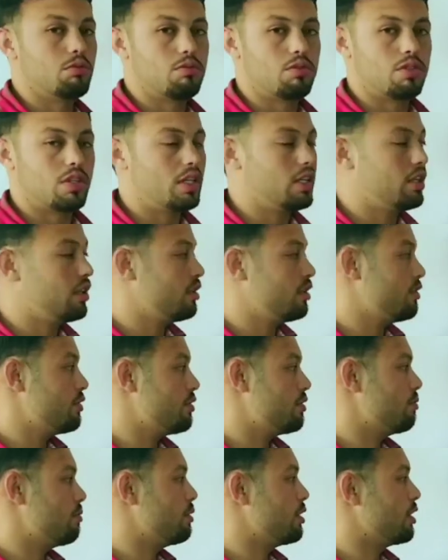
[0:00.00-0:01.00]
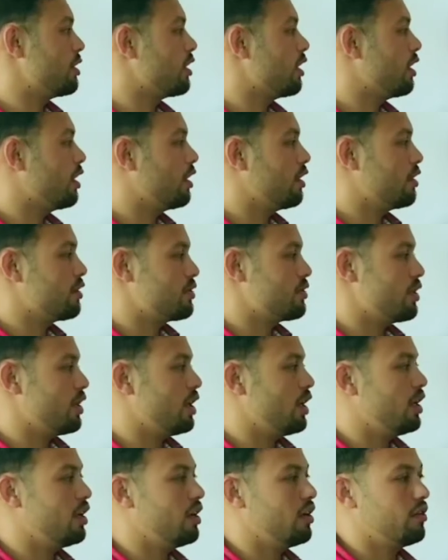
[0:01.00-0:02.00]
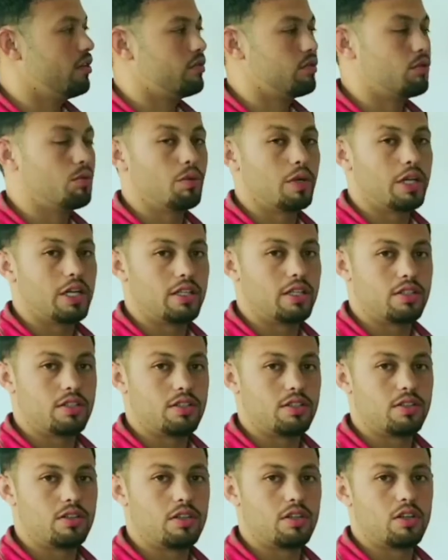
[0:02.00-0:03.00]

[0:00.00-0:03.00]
since, because, if, when.